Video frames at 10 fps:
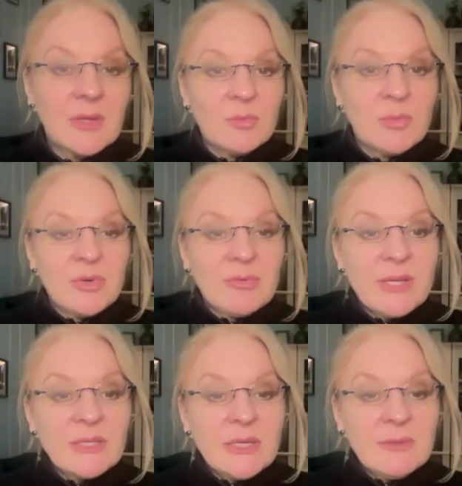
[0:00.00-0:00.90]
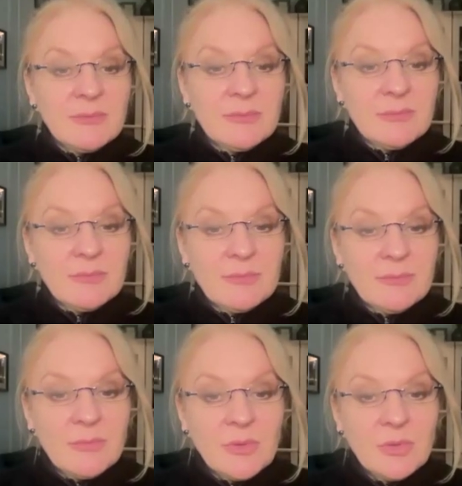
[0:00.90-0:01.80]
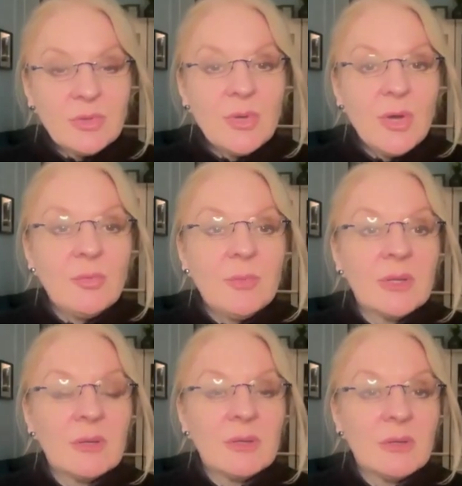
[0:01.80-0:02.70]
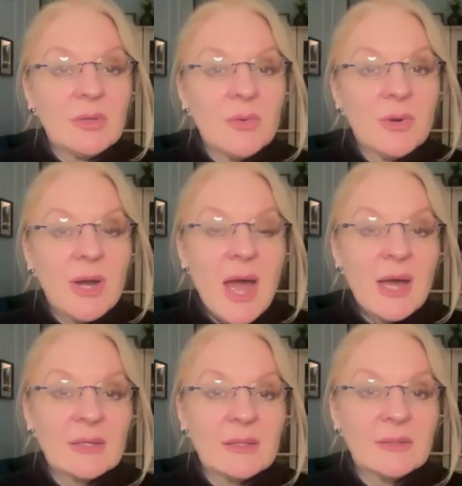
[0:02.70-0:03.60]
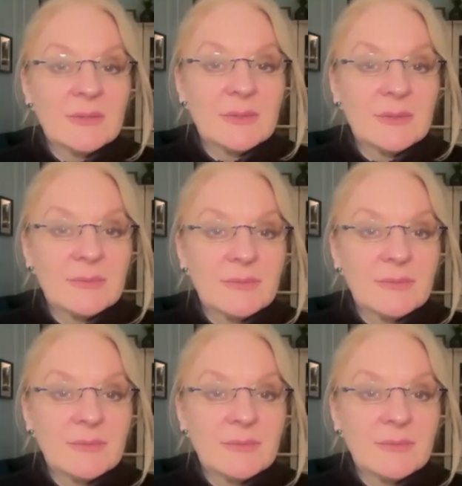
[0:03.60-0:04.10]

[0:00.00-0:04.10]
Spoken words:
And when you're ready, you can open your eyes.